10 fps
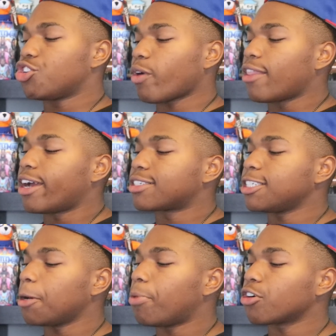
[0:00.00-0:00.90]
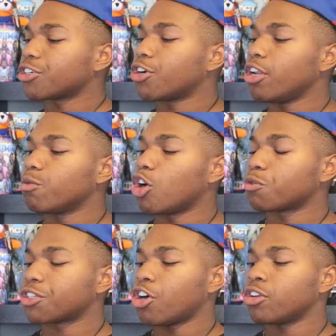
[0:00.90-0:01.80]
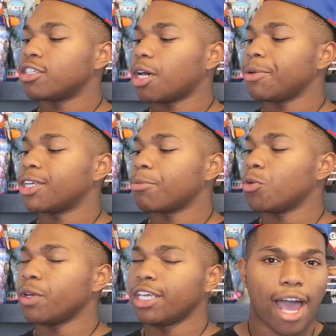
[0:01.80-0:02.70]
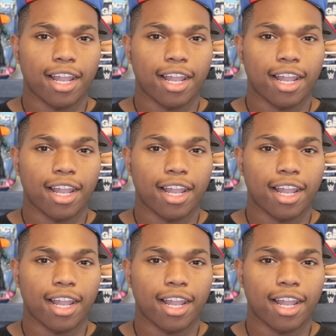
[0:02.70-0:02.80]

Would you rather have CM Punk or Cody Rhodes return to WWE?